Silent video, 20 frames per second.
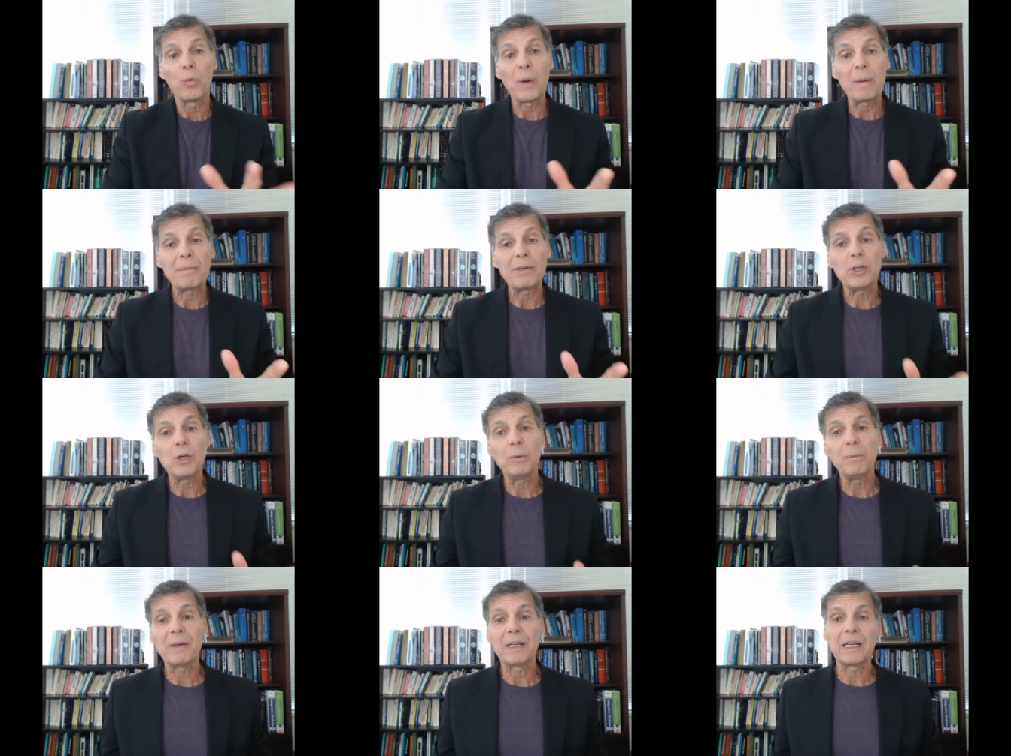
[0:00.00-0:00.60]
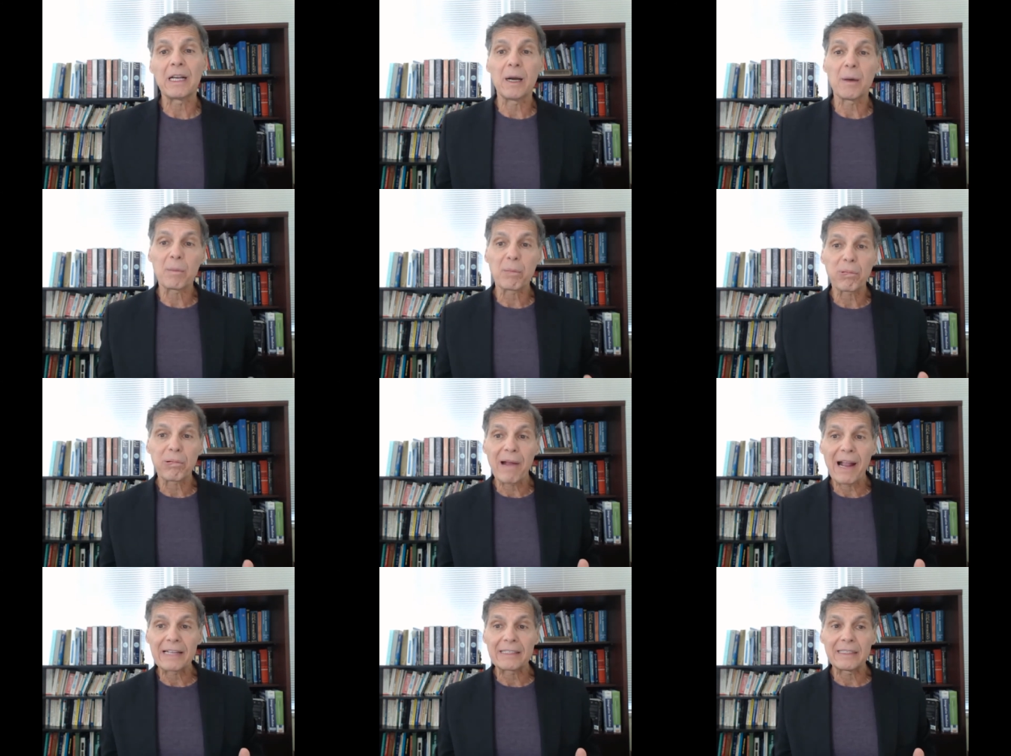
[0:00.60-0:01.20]
Women who become
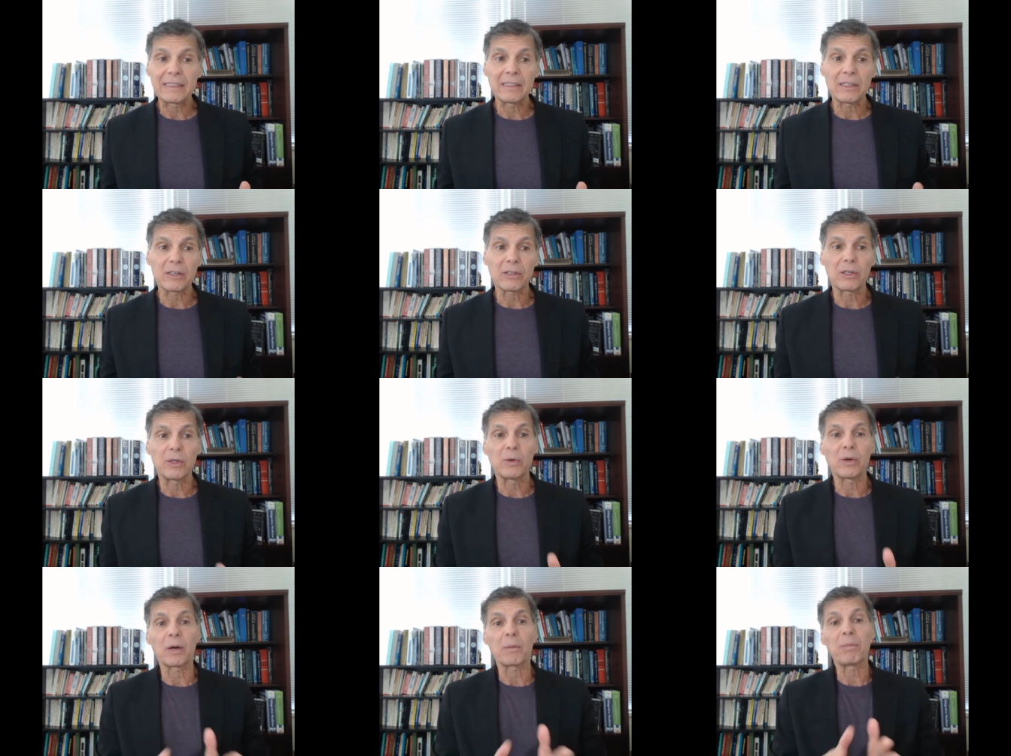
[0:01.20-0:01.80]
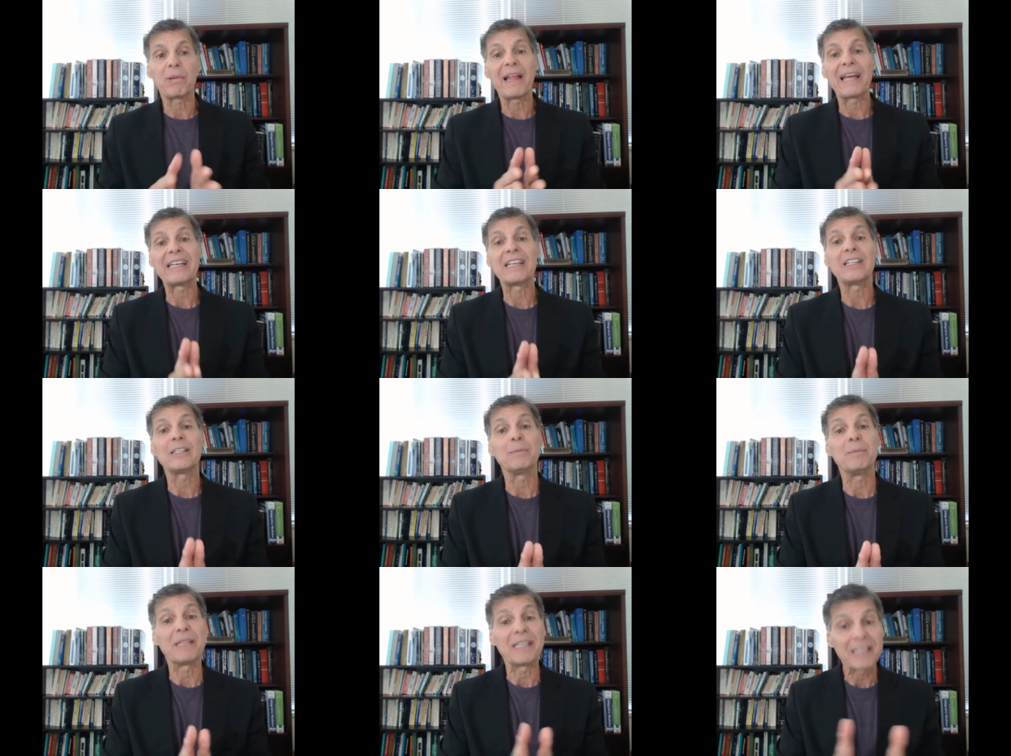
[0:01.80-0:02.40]
pregnant or who are
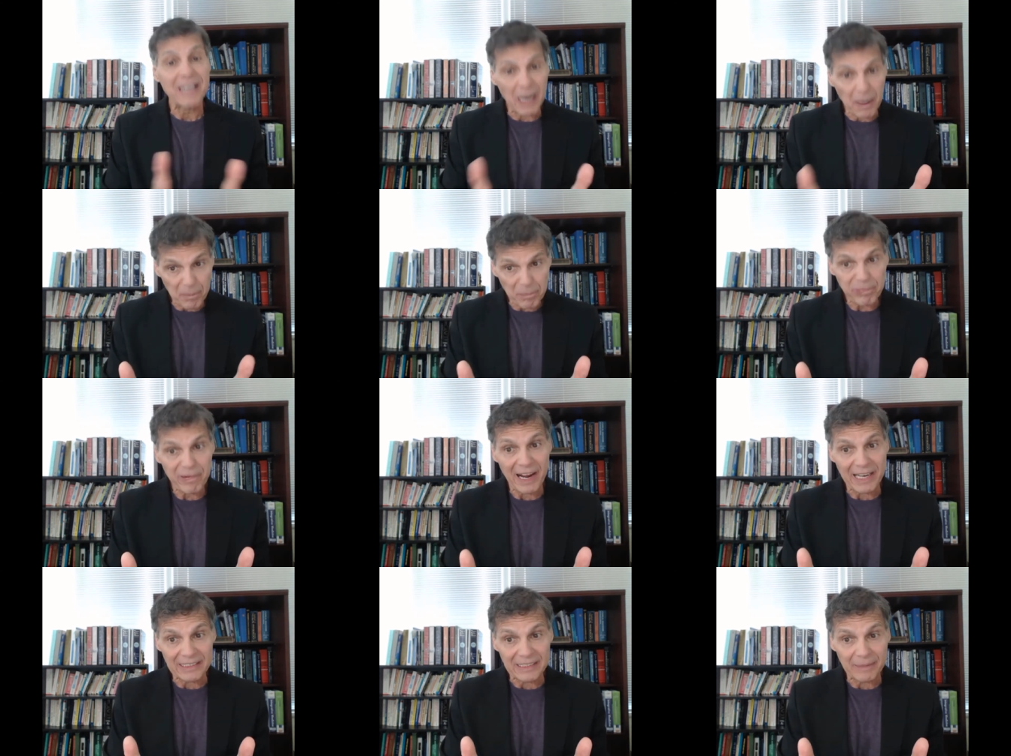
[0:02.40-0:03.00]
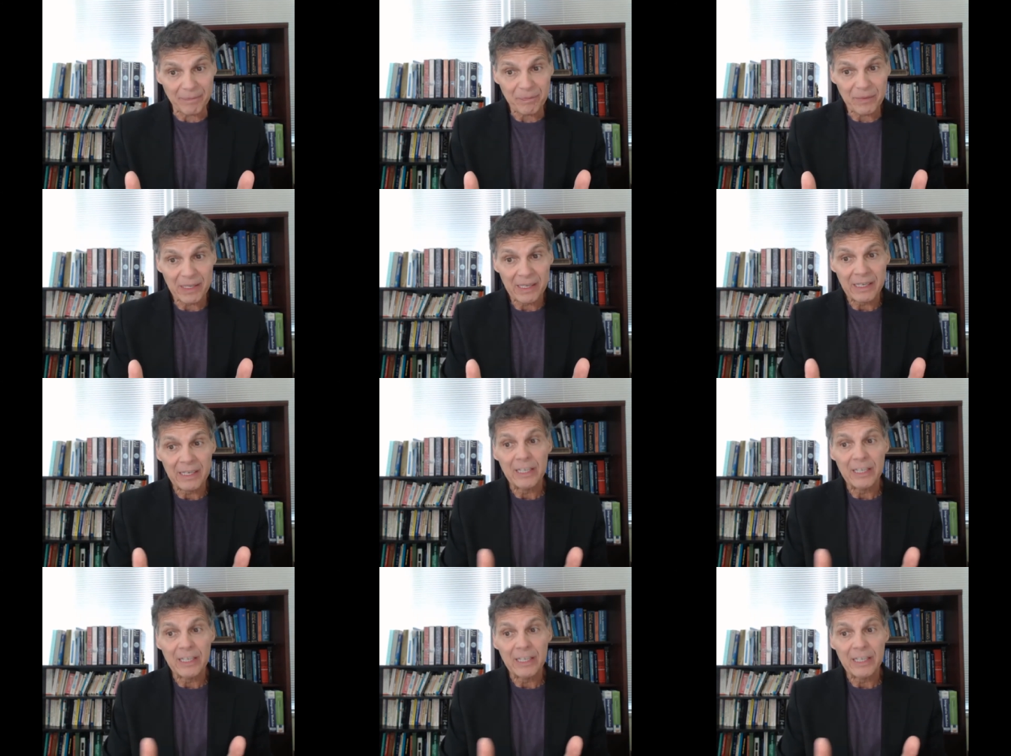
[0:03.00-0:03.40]
planning to become pregnant